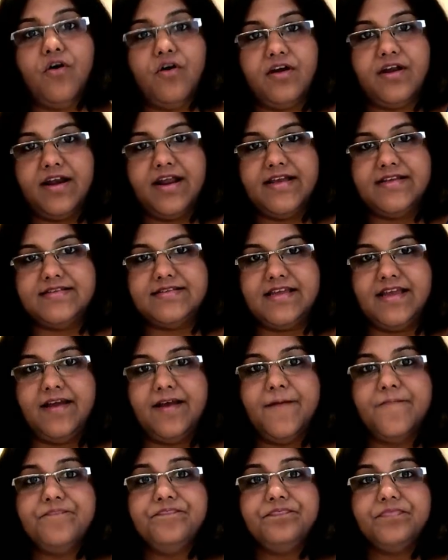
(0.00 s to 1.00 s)

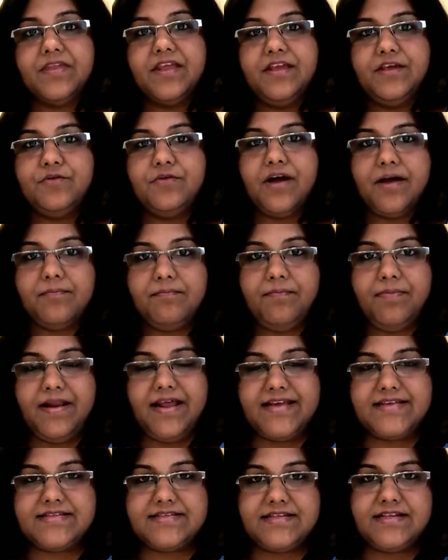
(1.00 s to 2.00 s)
organizing. You are
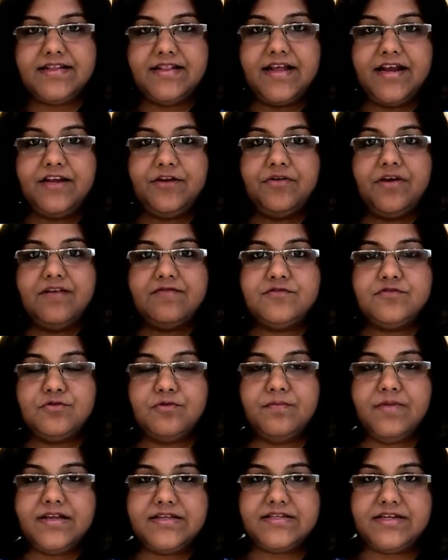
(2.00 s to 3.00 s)
blessed that you have
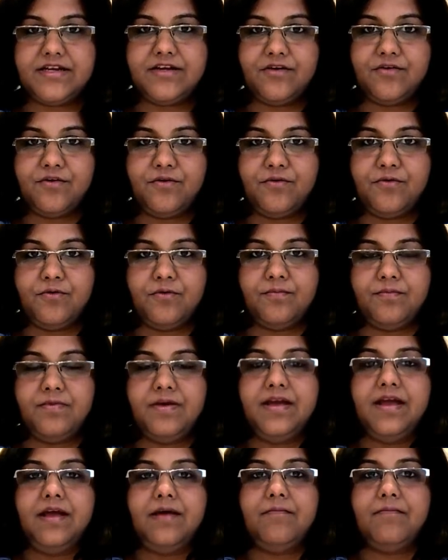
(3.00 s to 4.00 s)
so much in your
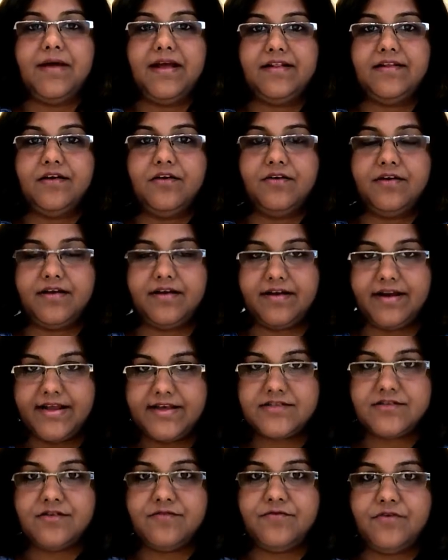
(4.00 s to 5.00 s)
home by the
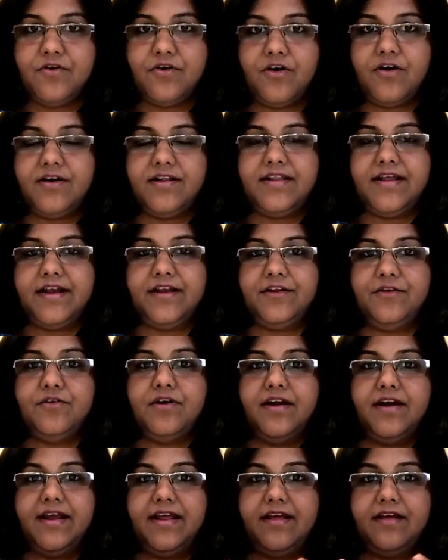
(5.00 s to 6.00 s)
grace of God, that
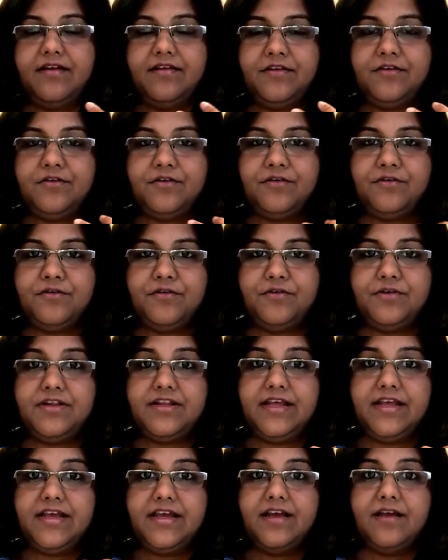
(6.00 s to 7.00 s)
you are, you know, you're
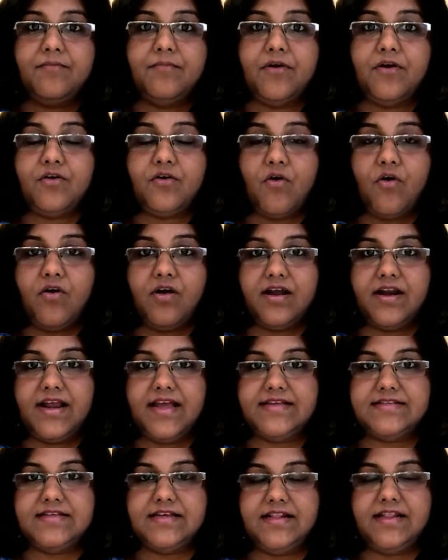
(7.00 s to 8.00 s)
thinking about
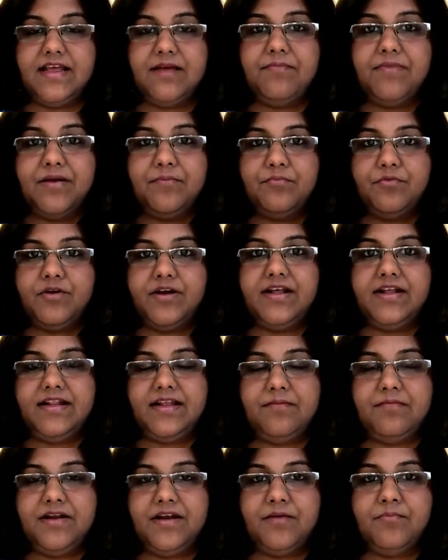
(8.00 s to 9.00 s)
organizing them and
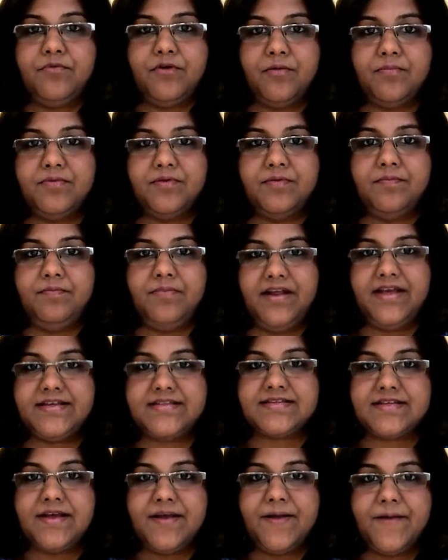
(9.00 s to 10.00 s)
putting them in a proper
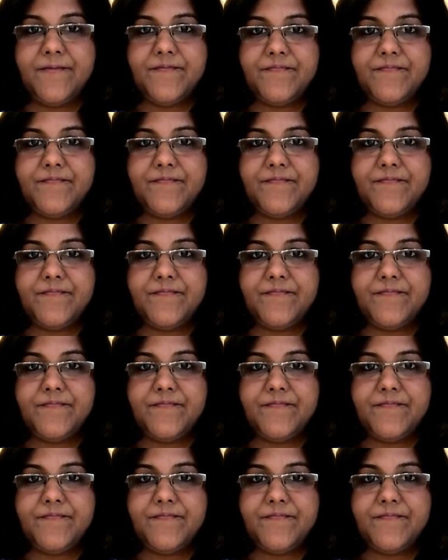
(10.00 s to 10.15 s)
place.